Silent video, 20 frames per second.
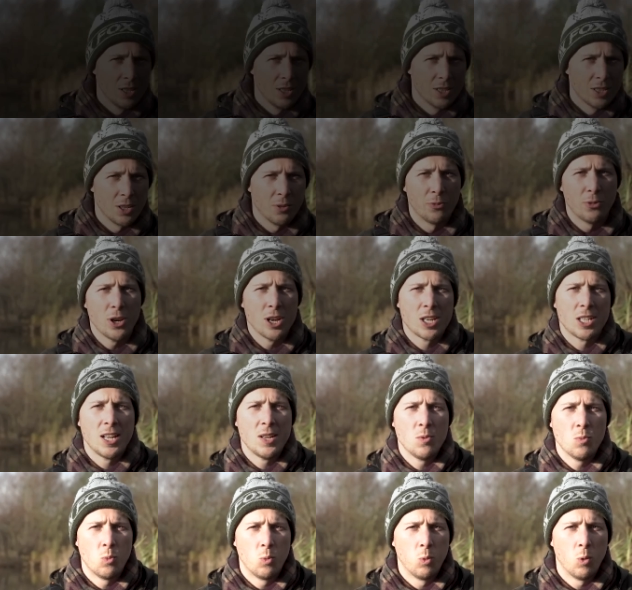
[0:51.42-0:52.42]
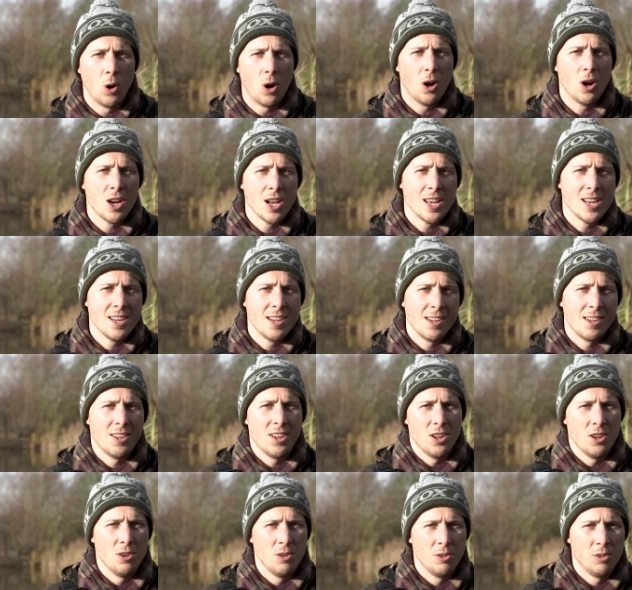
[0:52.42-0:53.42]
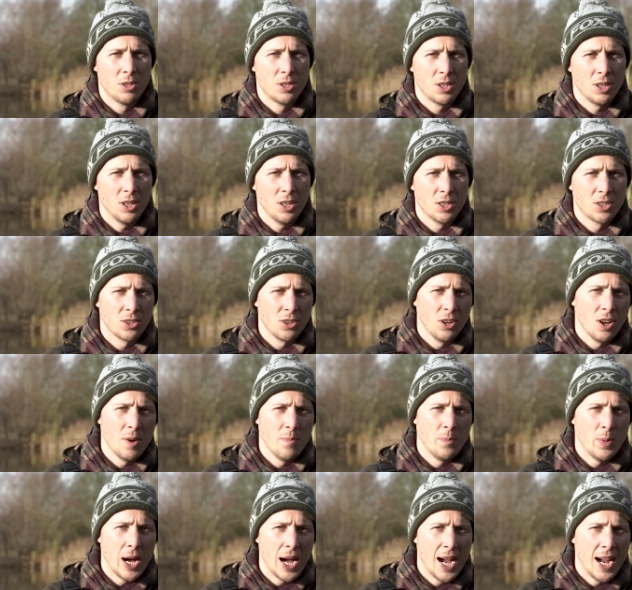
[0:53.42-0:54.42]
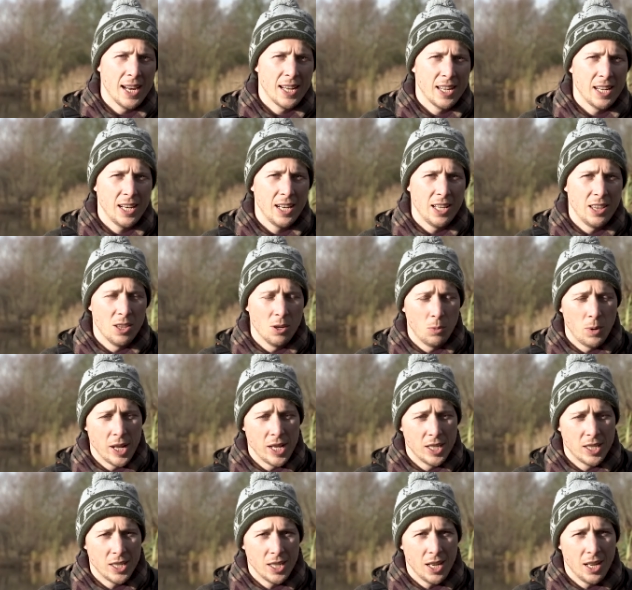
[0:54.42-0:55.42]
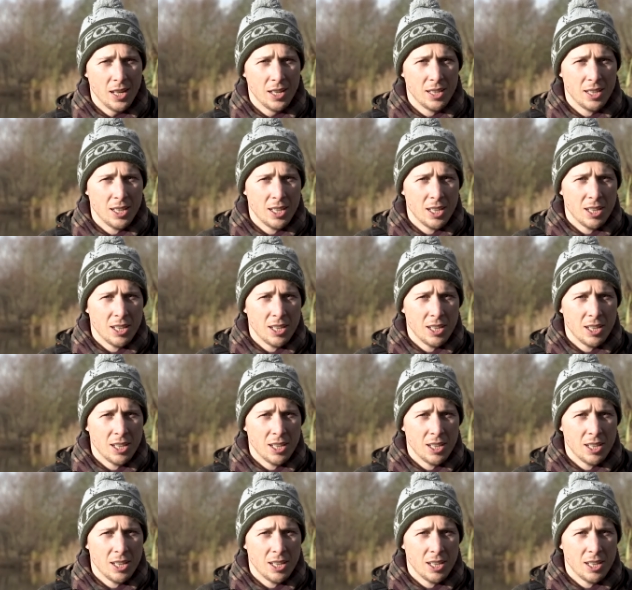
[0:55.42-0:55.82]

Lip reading: So firstly, why use a solid bag in the winter?